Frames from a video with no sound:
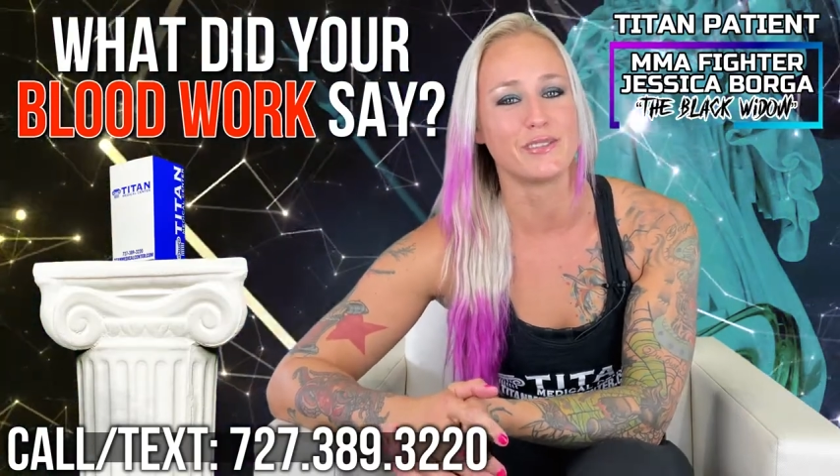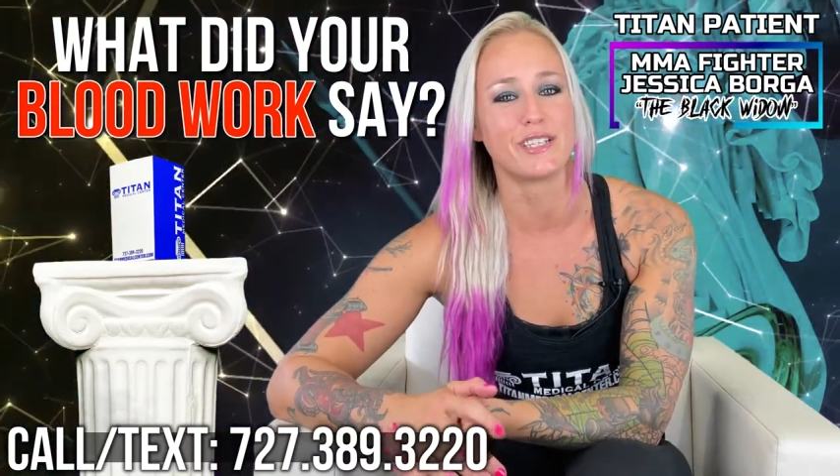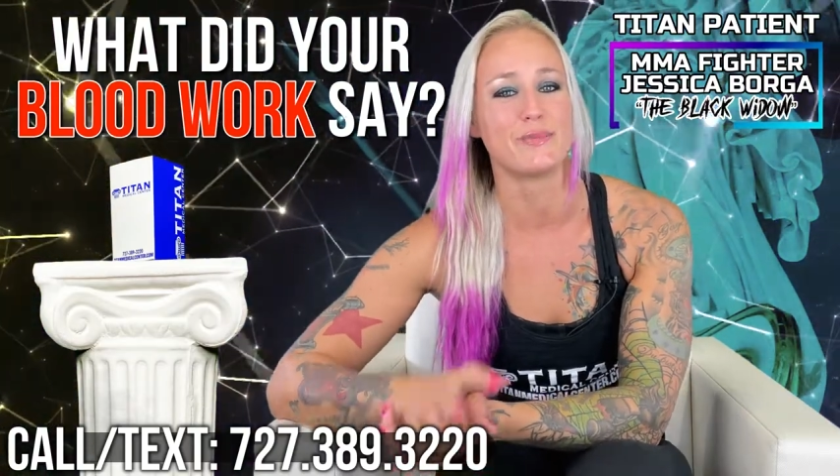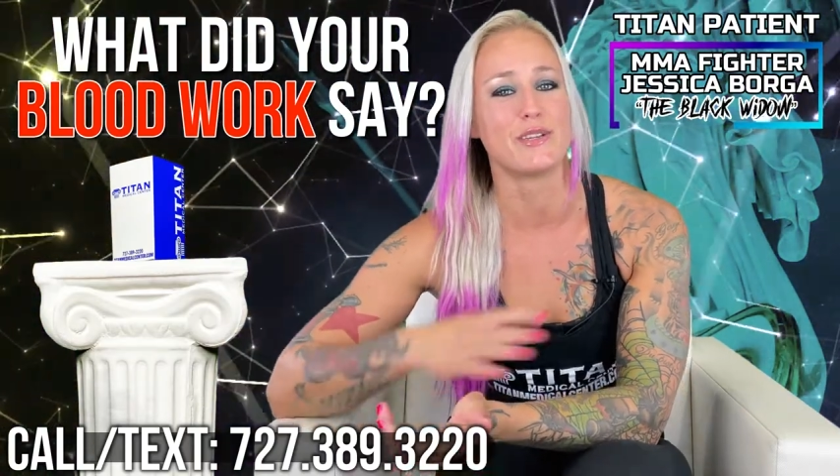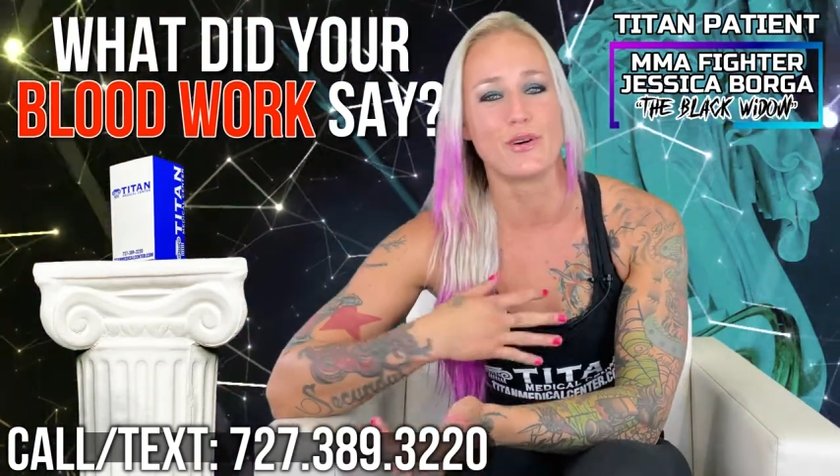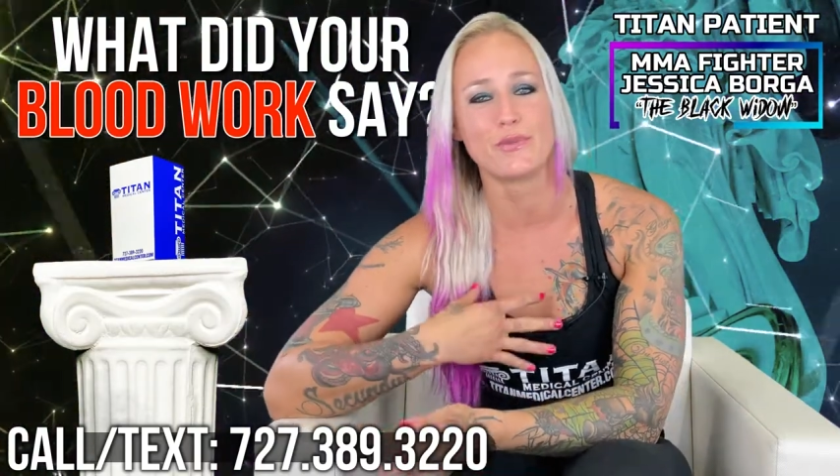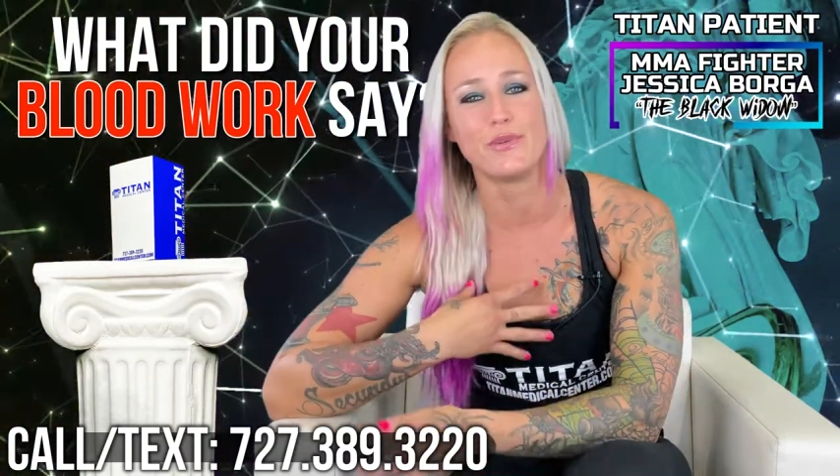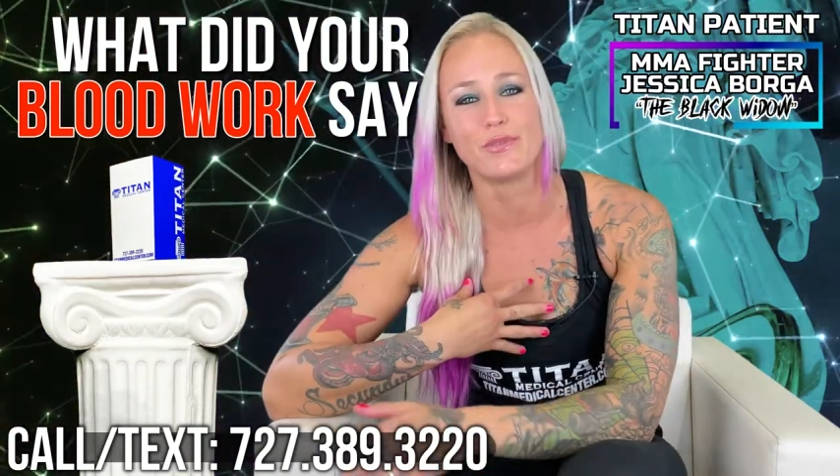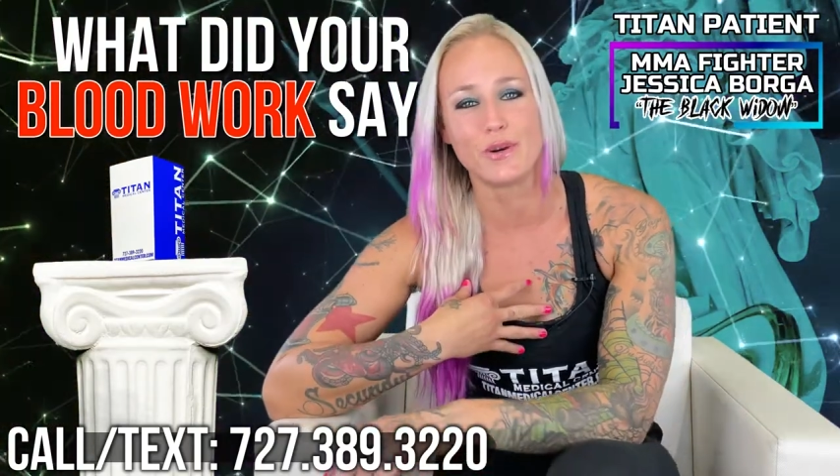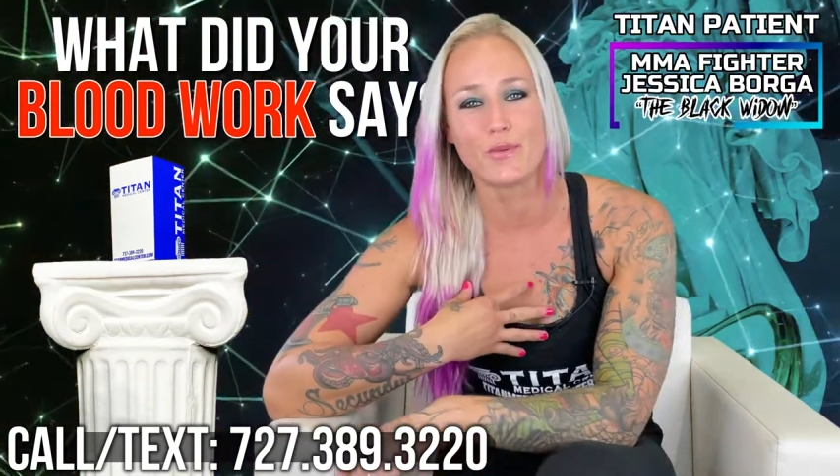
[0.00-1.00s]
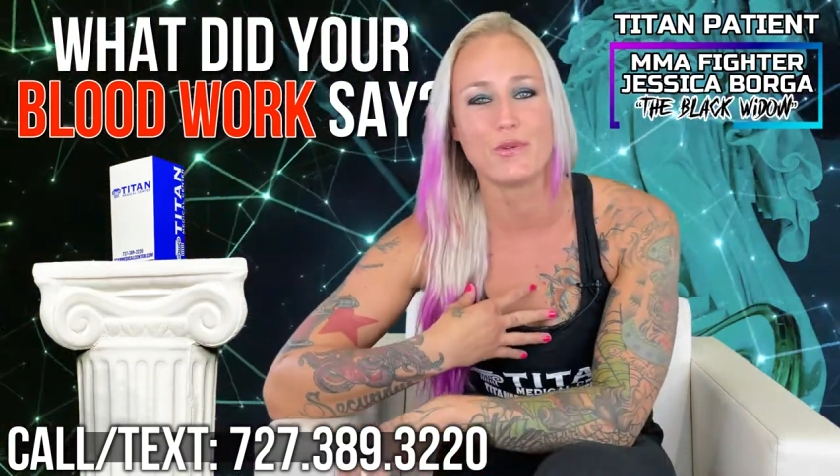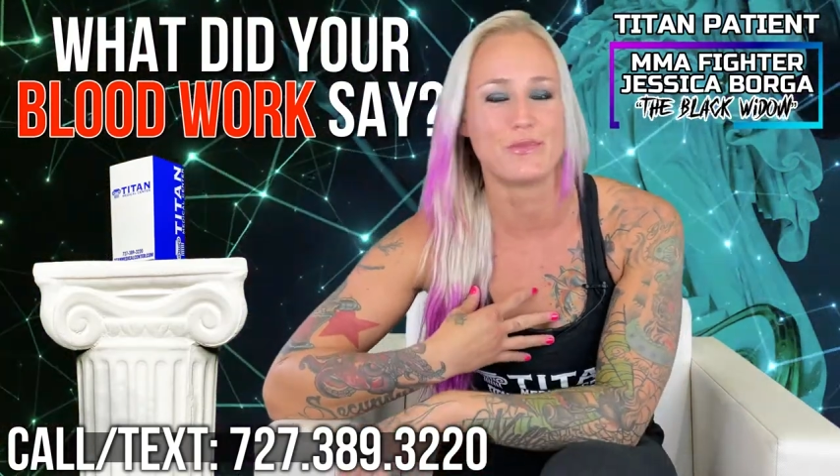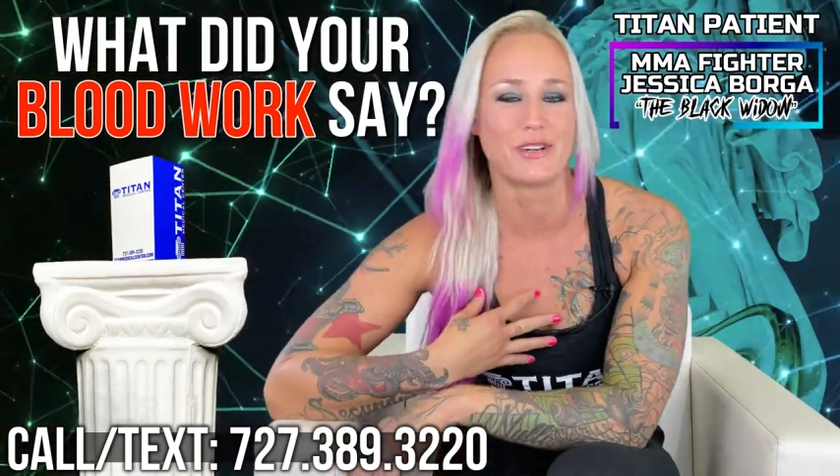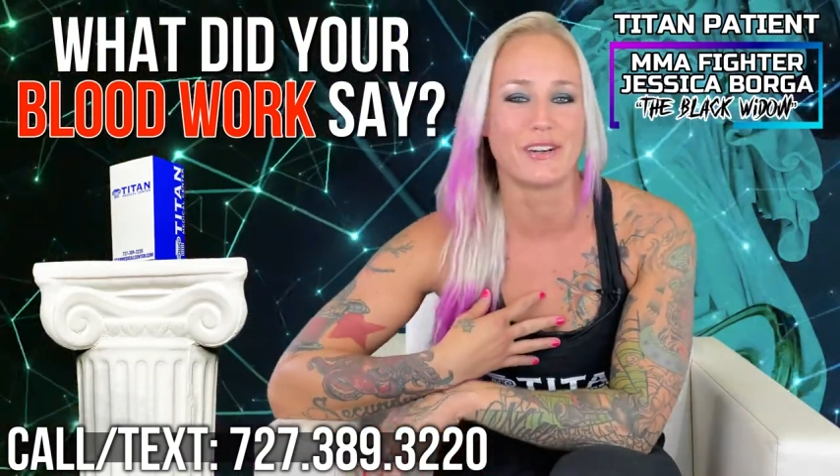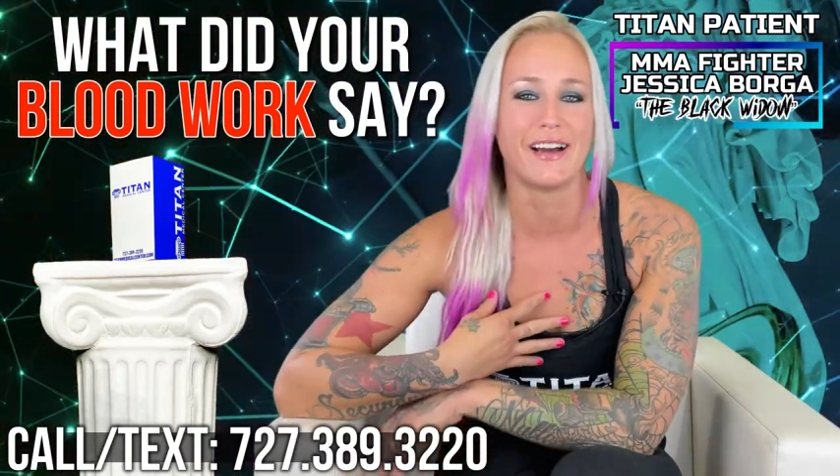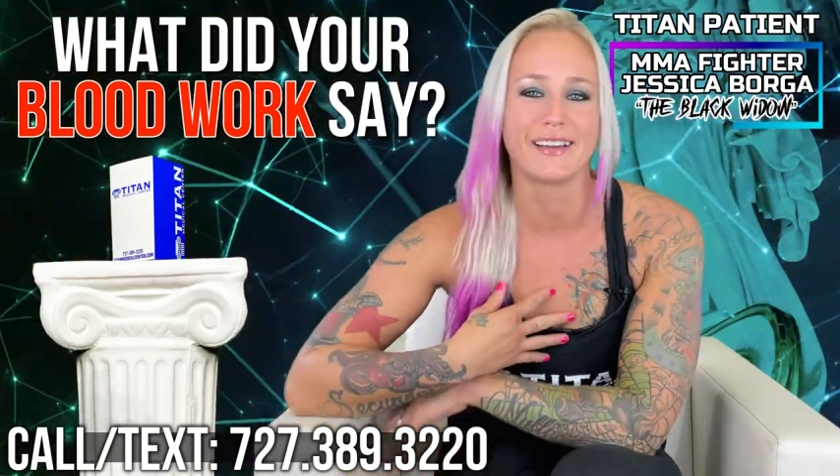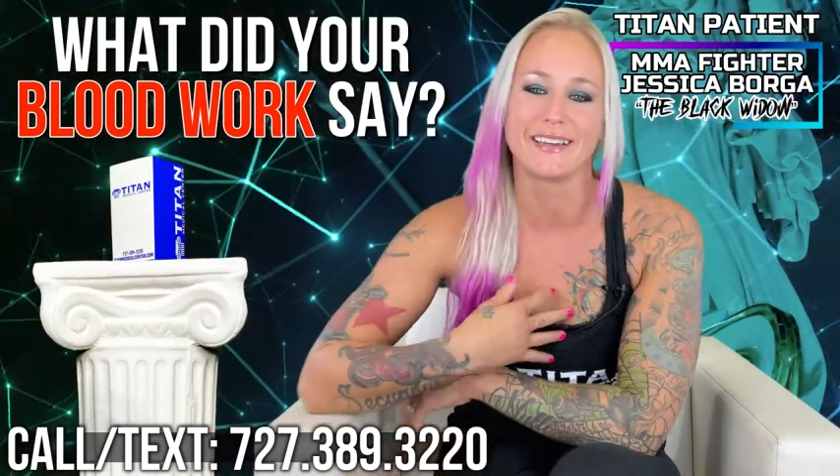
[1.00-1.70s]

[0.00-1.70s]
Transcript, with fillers: was going to be normal for a woman or not,